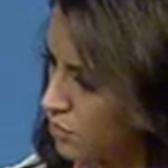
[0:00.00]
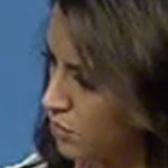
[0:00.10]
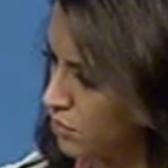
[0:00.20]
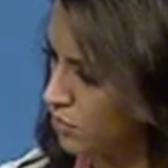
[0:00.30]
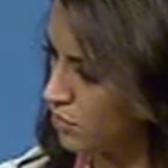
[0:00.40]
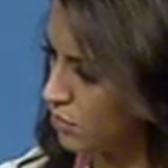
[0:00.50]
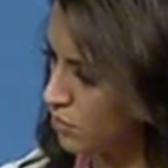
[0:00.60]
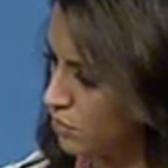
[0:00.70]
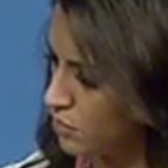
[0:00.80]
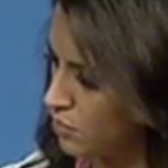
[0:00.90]

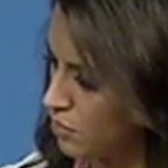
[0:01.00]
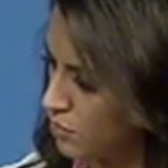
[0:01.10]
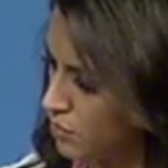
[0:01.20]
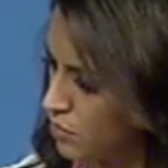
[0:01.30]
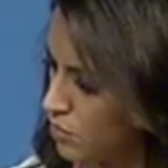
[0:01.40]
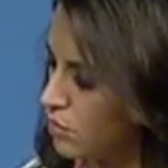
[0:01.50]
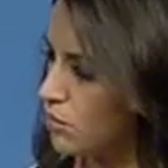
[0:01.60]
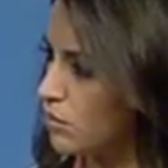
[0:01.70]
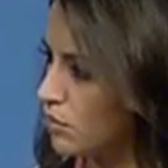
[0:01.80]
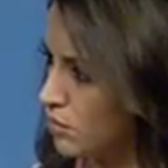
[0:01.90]

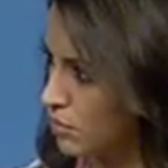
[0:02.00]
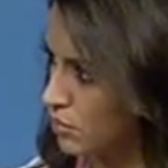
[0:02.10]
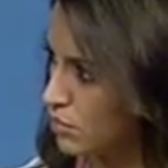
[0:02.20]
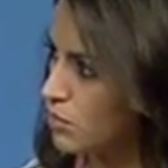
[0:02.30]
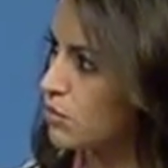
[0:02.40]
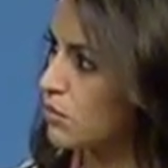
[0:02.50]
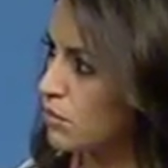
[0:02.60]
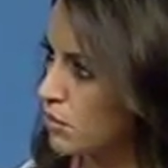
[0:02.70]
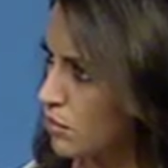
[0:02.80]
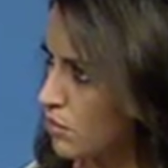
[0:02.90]

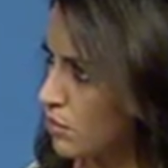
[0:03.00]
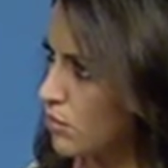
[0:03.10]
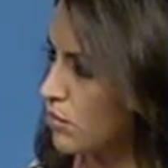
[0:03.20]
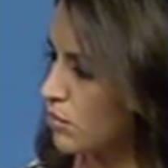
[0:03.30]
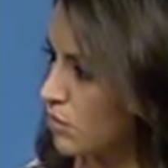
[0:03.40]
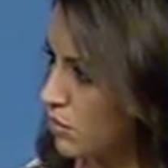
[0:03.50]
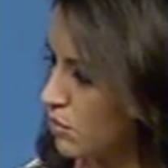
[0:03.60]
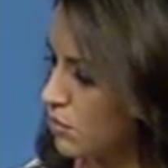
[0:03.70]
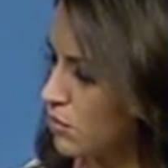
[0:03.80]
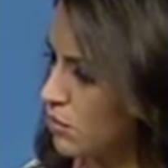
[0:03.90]

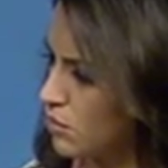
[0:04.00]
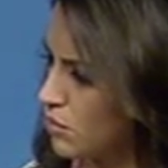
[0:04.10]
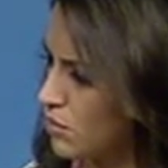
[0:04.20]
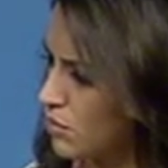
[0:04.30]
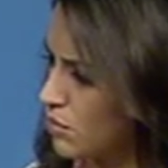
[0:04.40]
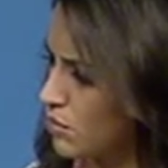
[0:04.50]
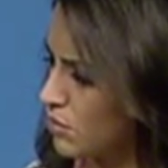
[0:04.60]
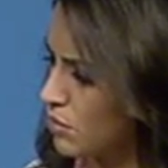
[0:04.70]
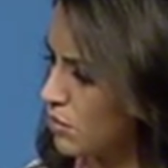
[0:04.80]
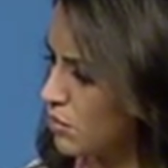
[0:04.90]

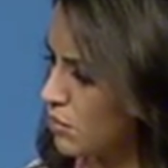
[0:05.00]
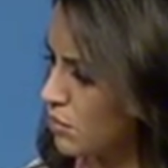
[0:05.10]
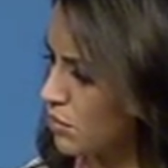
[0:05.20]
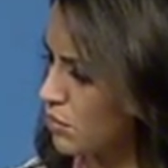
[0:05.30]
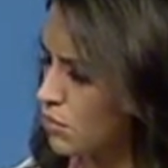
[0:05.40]
No words are spoken by the person on screen.